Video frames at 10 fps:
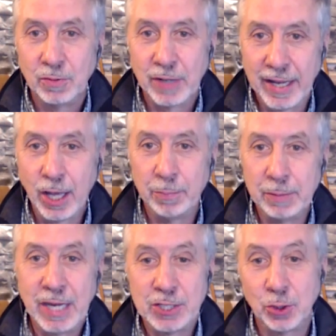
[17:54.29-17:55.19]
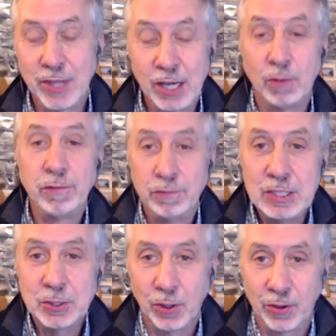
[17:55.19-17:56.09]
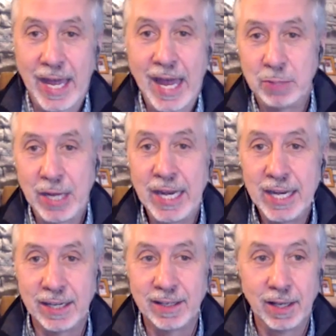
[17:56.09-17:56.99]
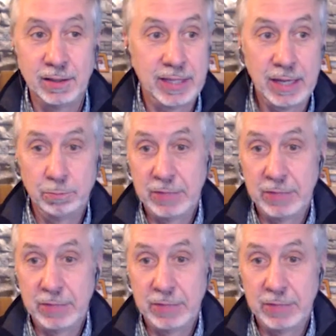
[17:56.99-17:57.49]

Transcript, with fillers: by helping make sure they don't feel that pain that they mm-hmm.